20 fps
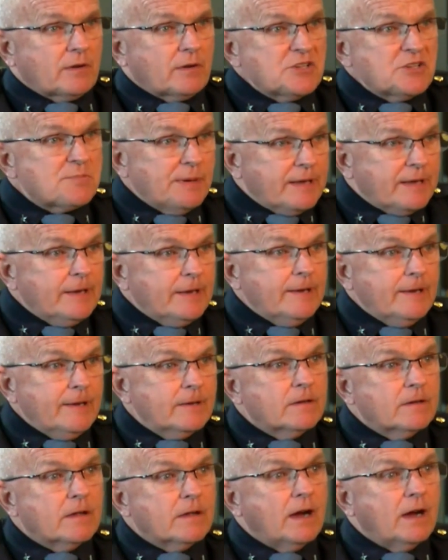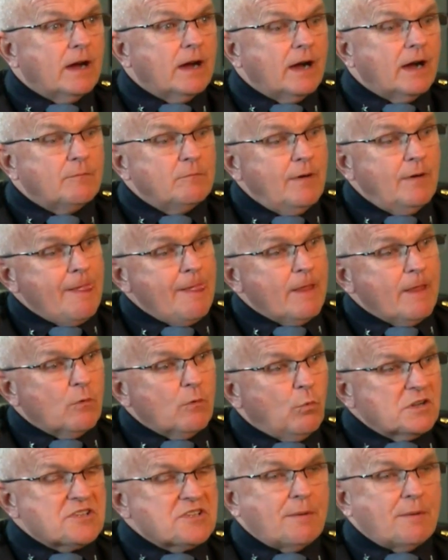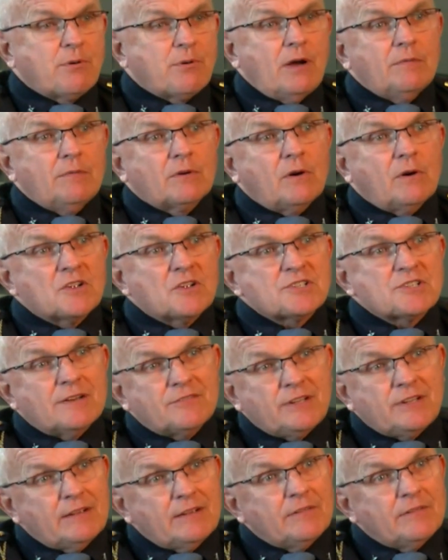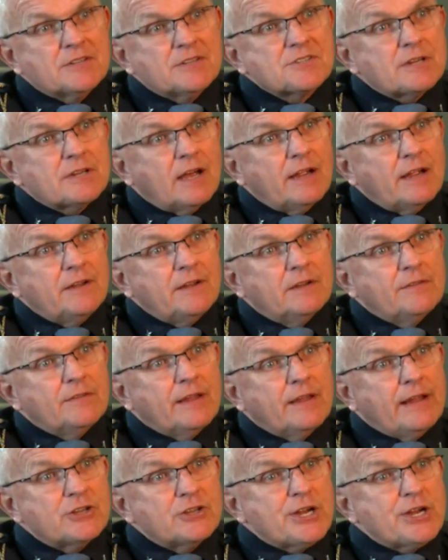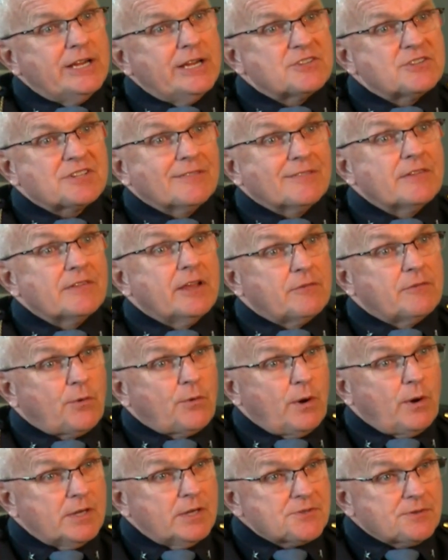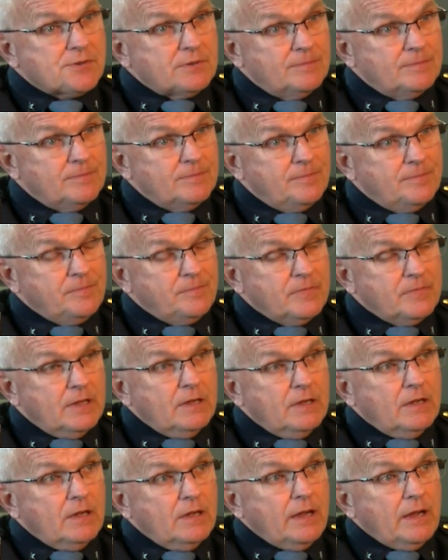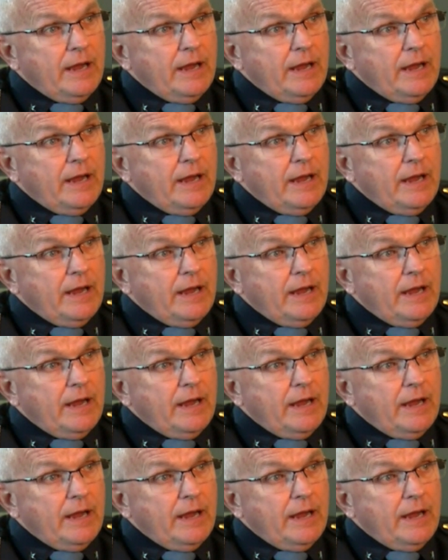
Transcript: Yeah. Generally speaking, once that probable cause affidavit is signed, then that changes everything for us.